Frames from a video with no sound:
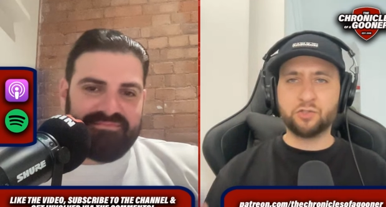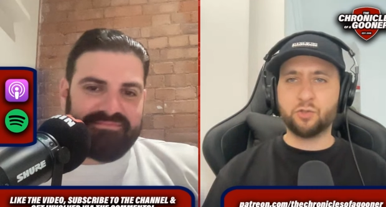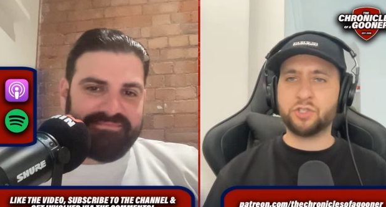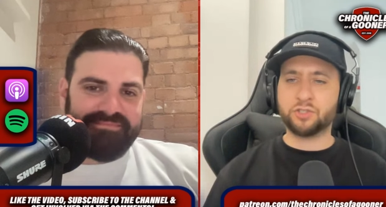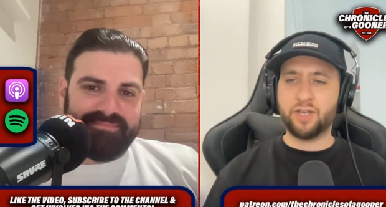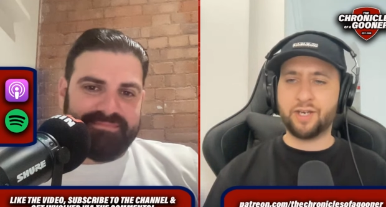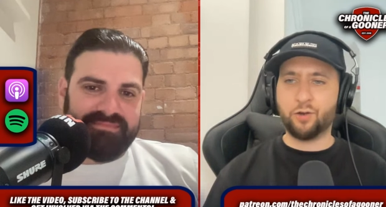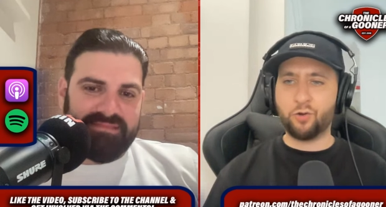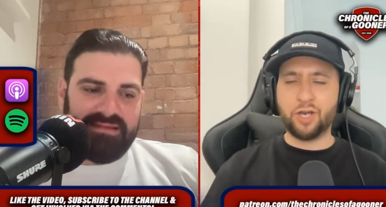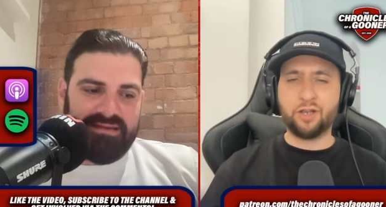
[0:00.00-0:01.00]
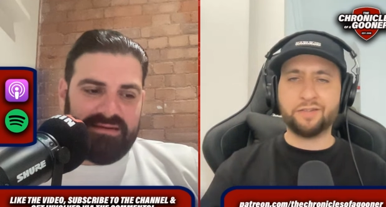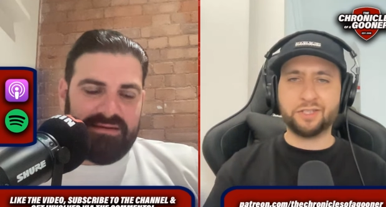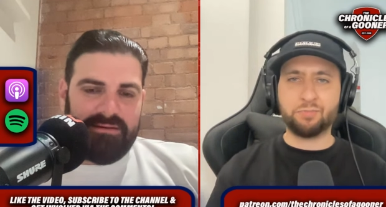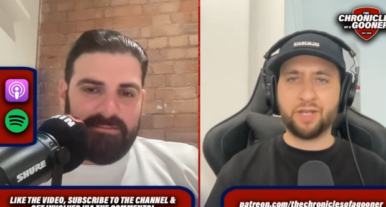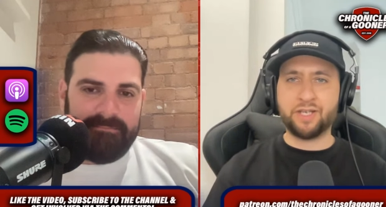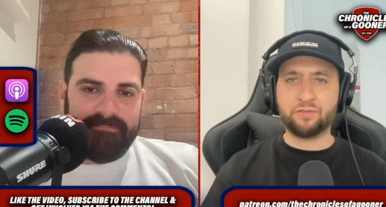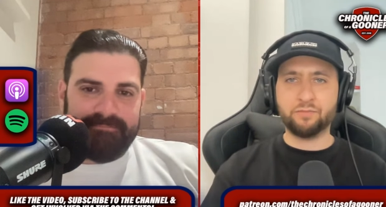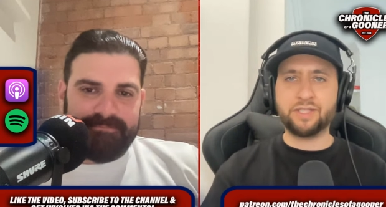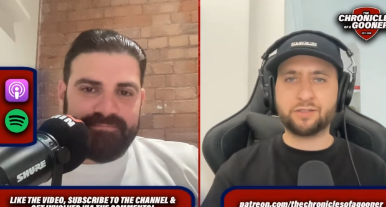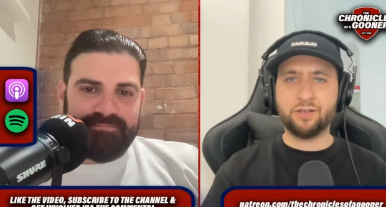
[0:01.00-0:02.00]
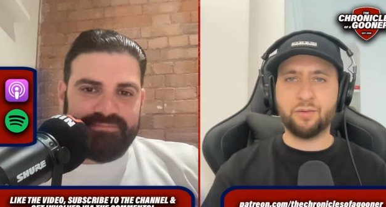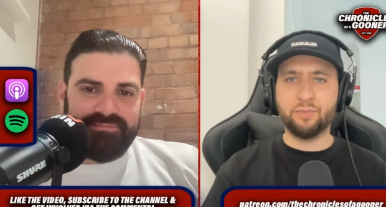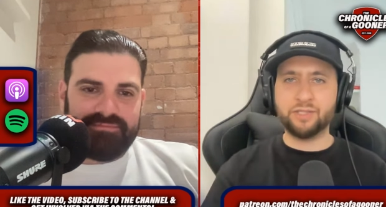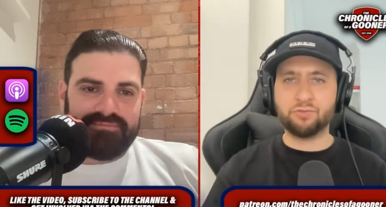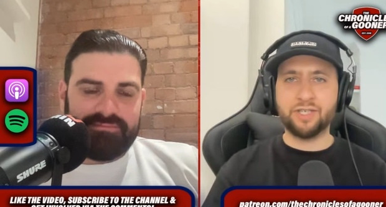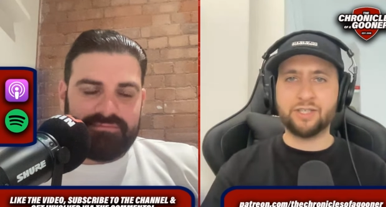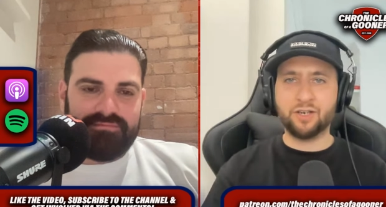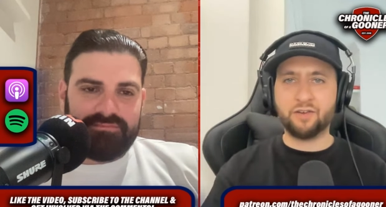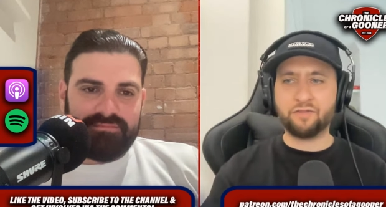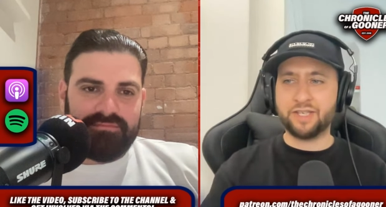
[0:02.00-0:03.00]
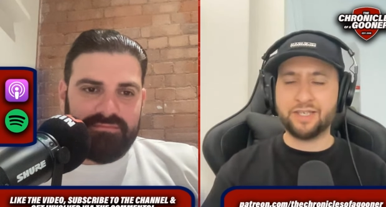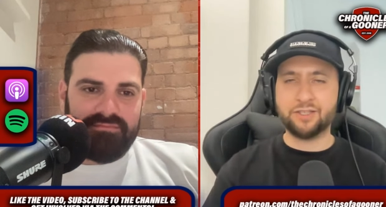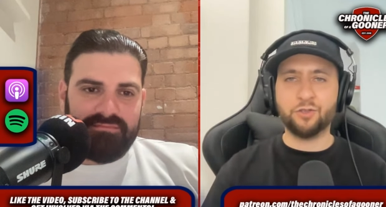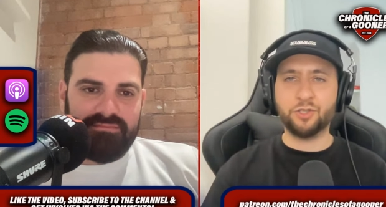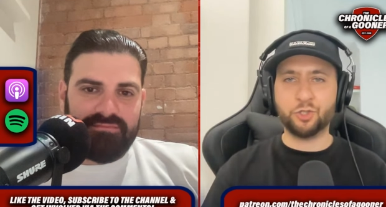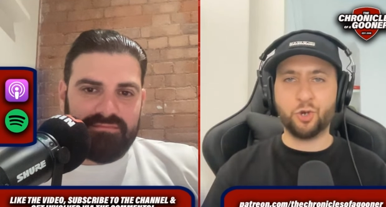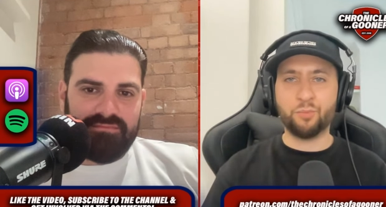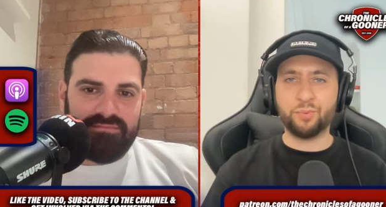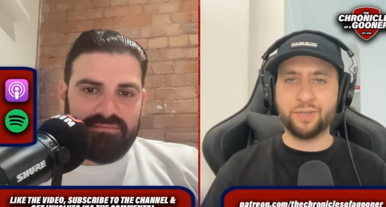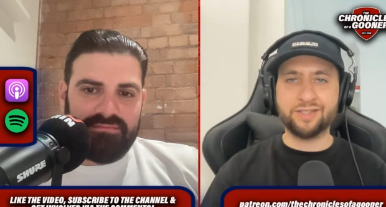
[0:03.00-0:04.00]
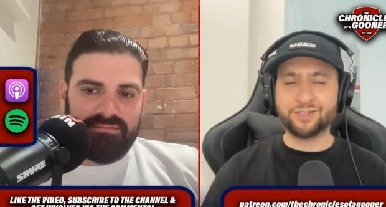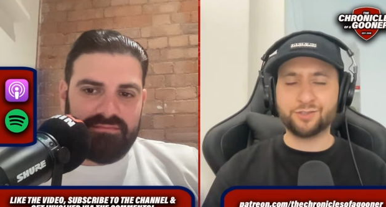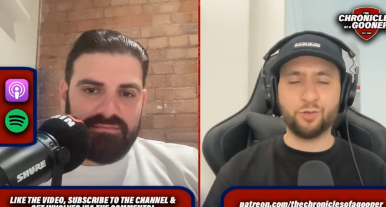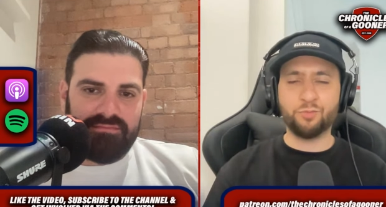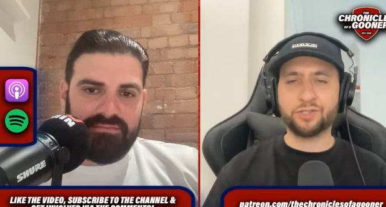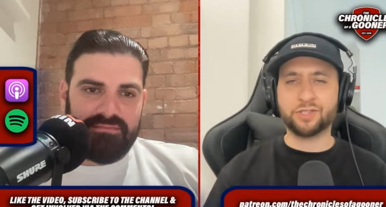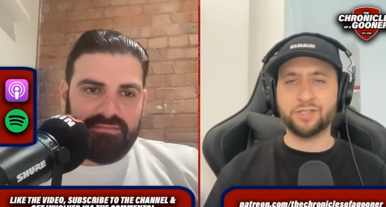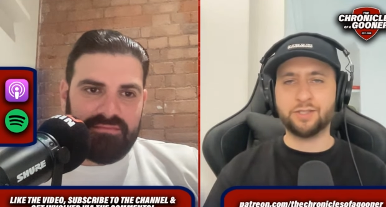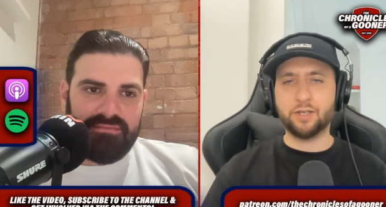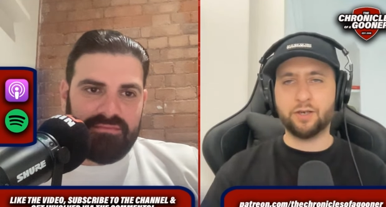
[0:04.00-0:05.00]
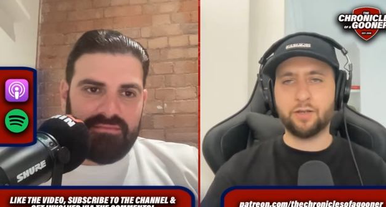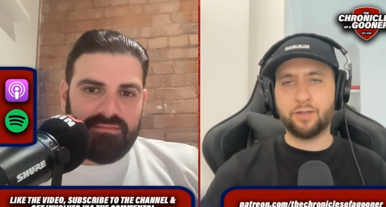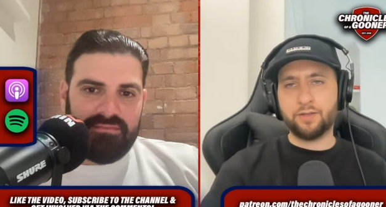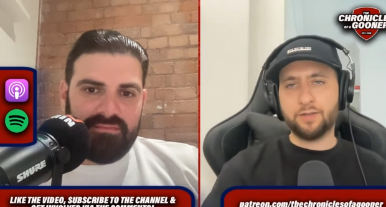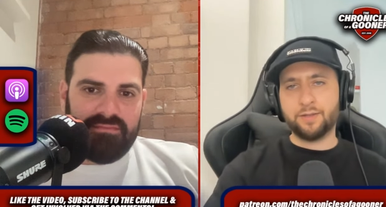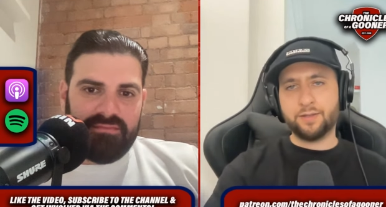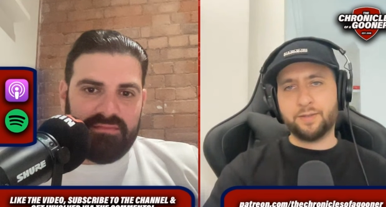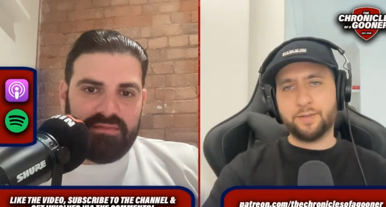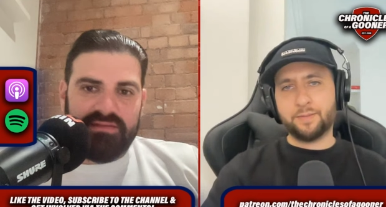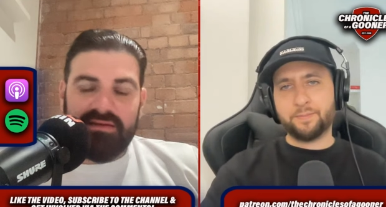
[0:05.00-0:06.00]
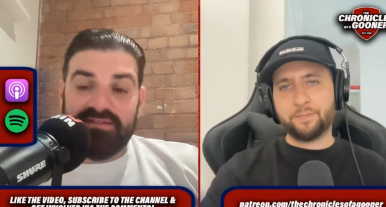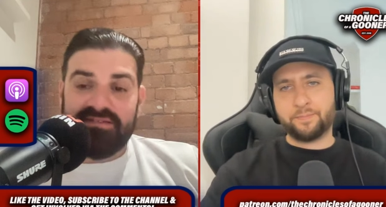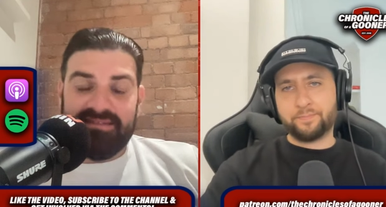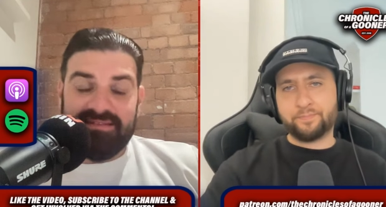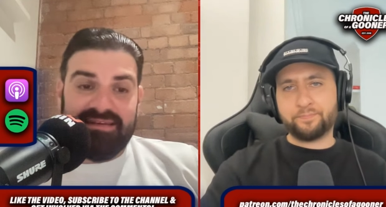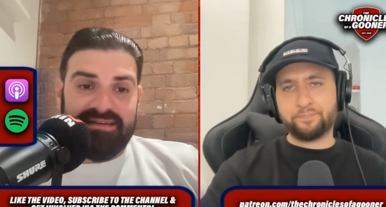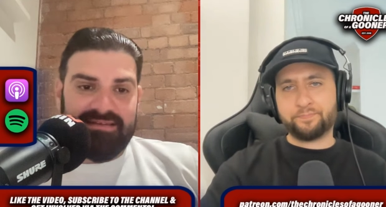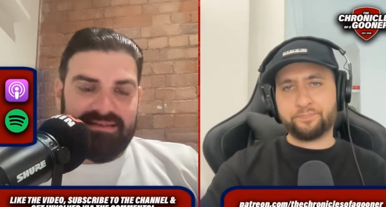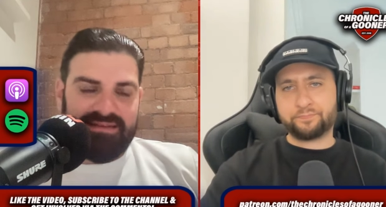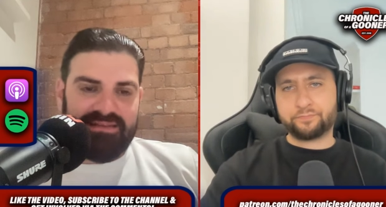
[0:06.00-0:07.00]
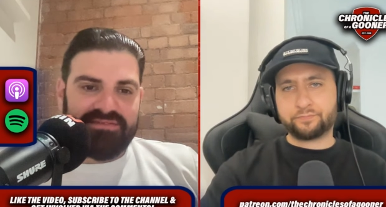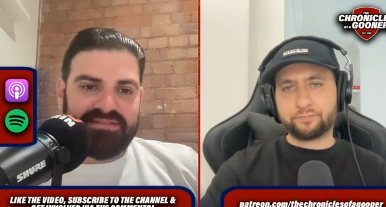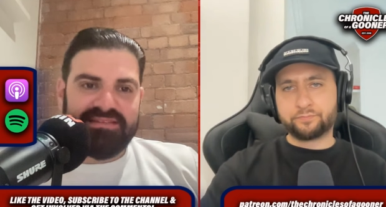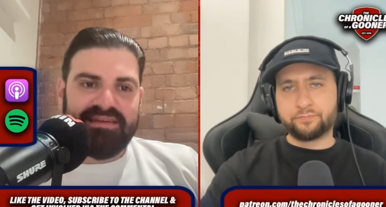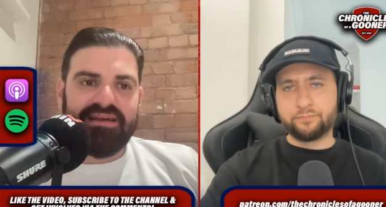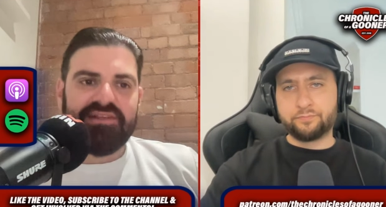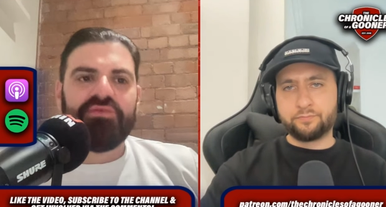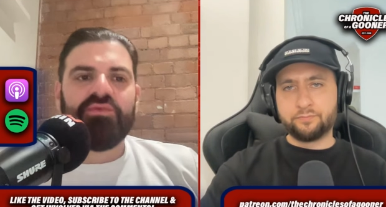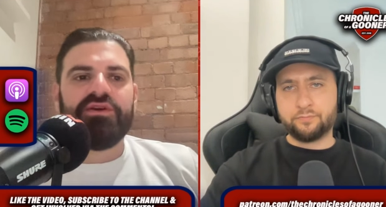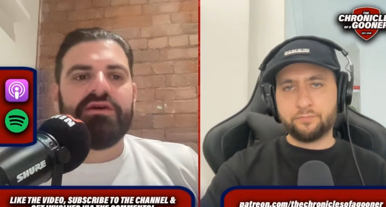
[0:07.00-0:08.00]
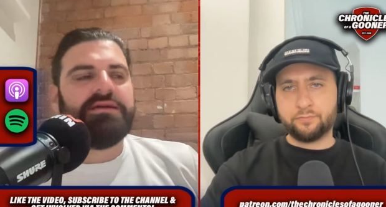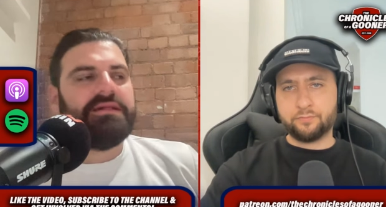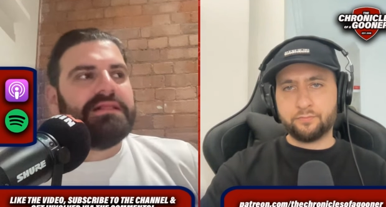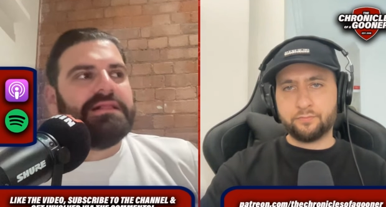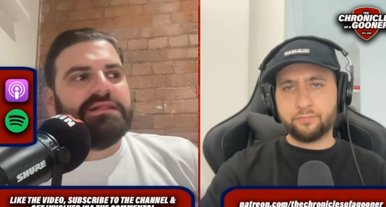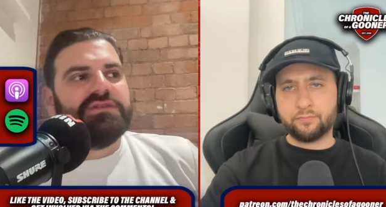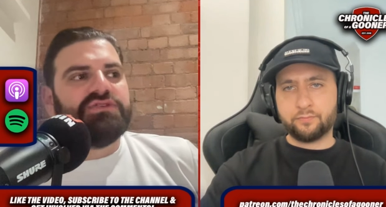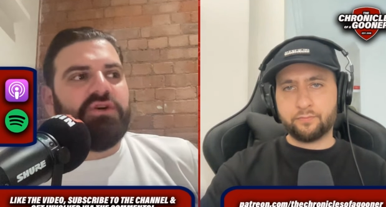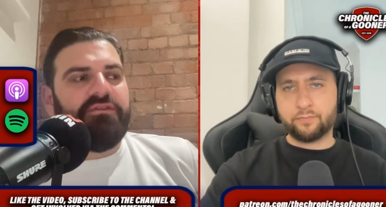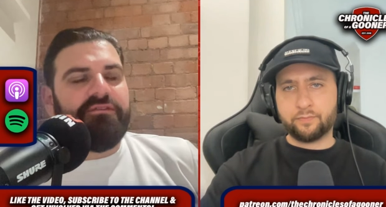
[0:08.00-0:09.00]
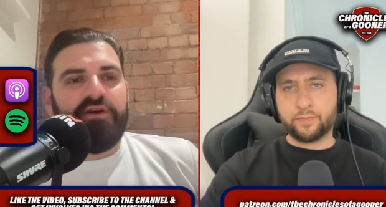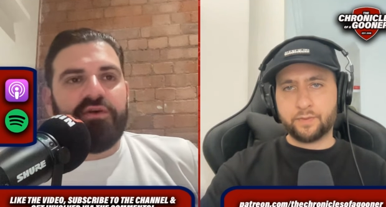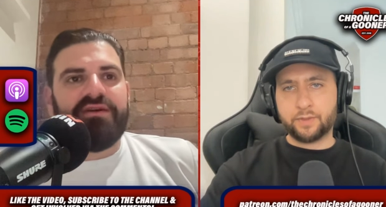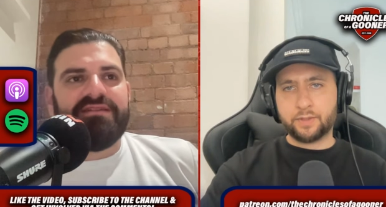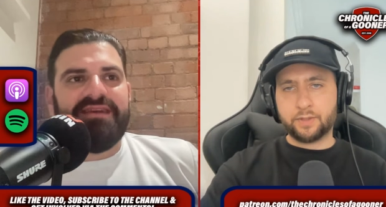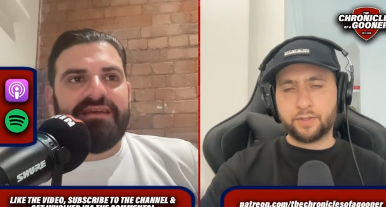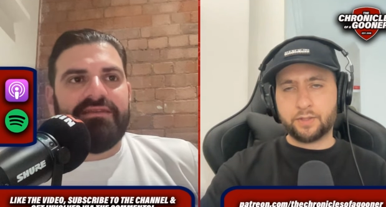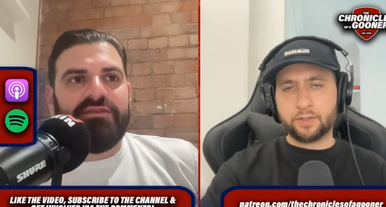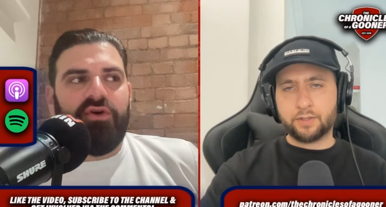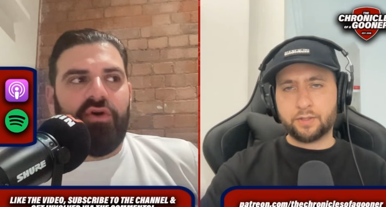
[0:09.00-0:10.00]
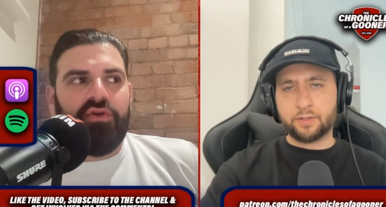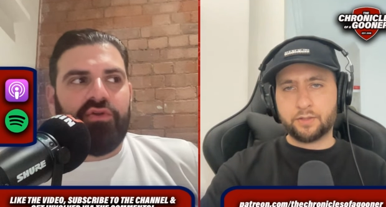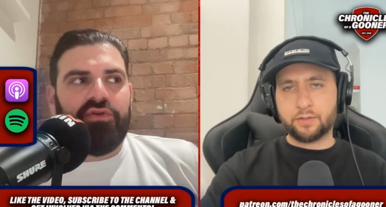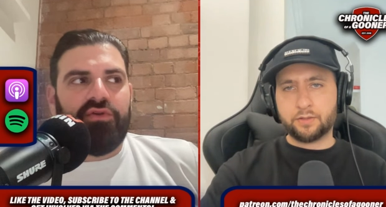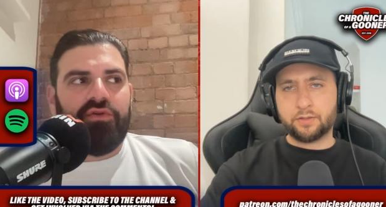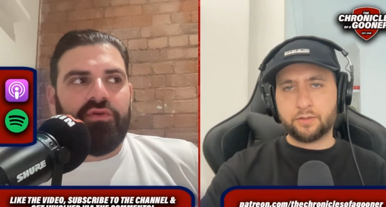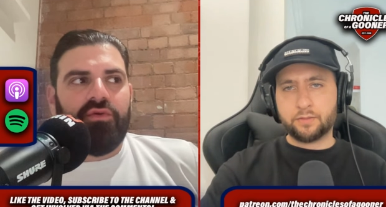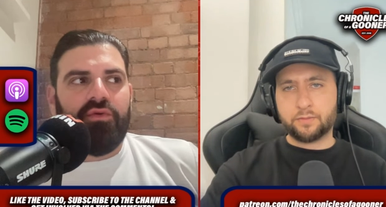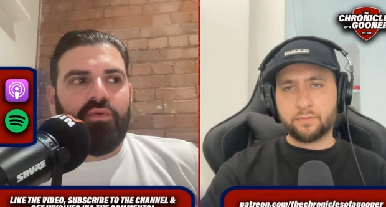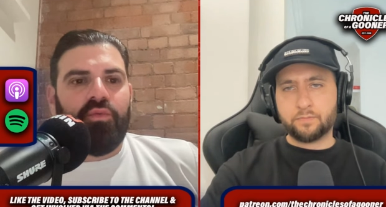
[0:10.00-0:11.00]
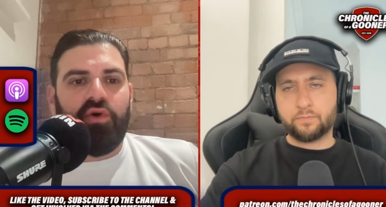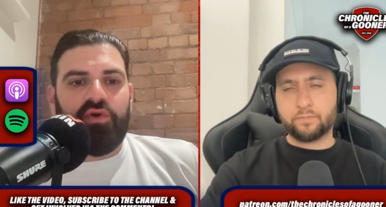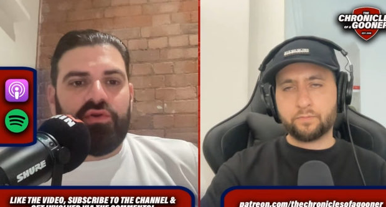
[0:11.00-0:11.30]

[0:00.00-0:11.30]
Speaker 1: not just like, oh, I like this player from this club. He's really good. I think he can do a job. There's so much to consider.
Speaker 2: There is indeed. Uh, there is indeed. I do want to sort of focus in on what